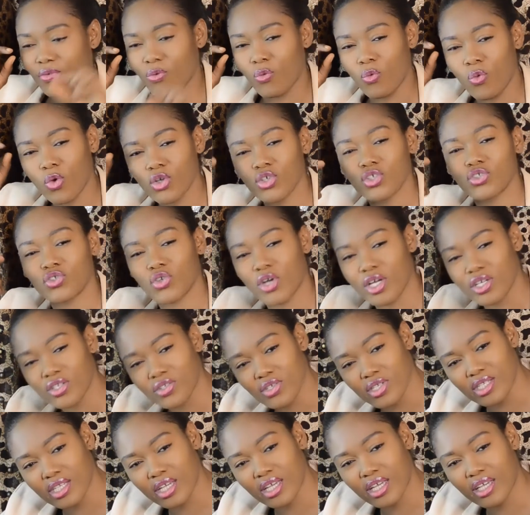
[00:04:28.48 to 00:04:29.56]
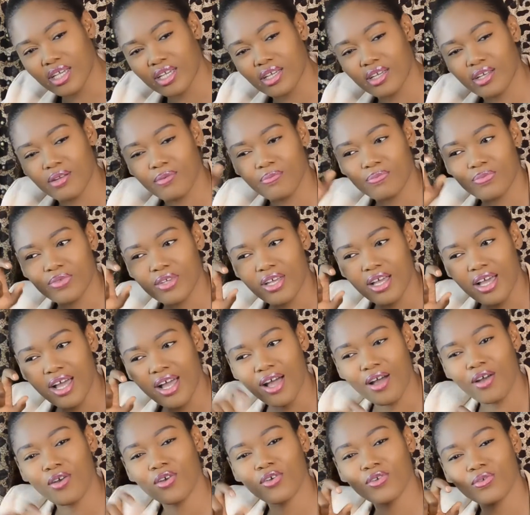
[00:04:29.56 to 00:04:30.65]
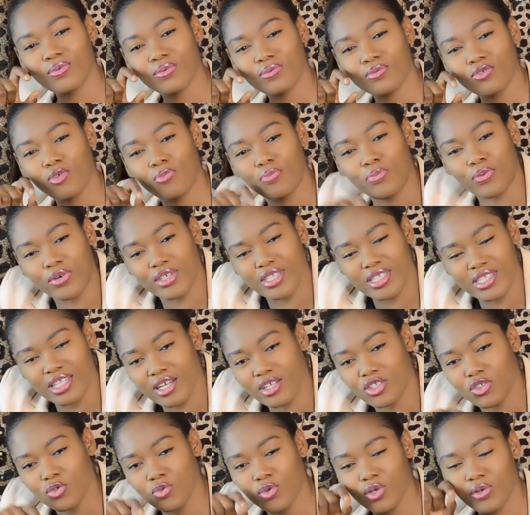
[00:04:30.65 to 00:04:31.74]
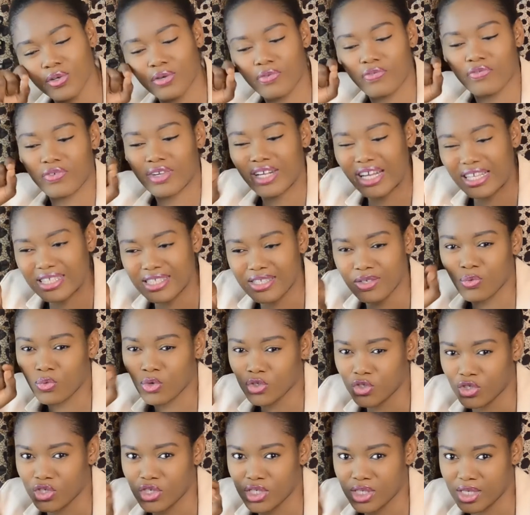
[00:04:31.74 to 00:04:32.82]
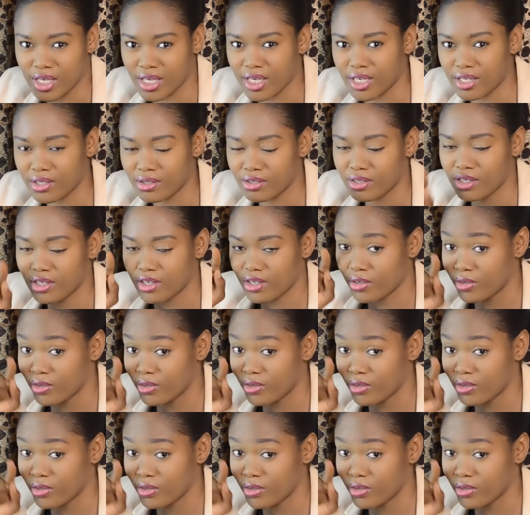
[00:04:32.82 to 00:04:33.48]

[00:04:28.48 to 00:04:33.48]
what you're trying to say how your personality will reflect in what you're saying